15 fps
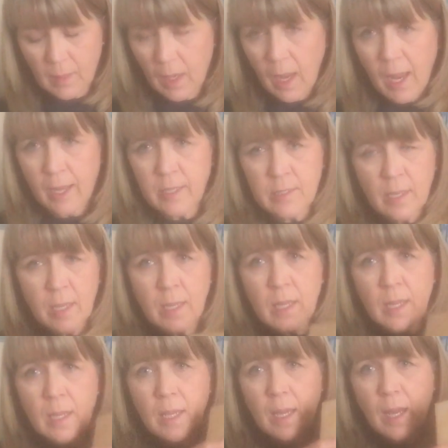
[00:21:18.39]
I
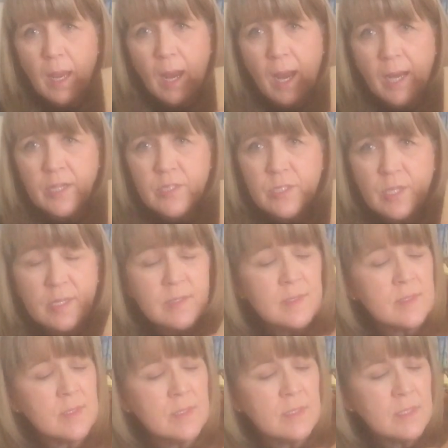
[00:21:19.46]

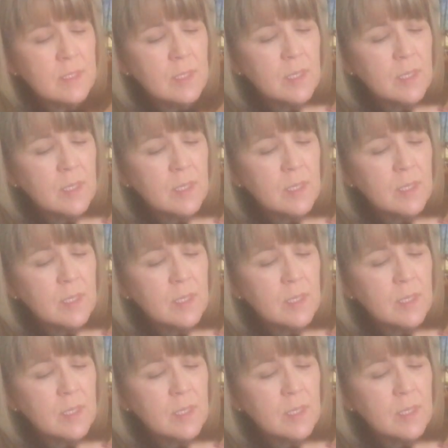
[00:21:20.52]
just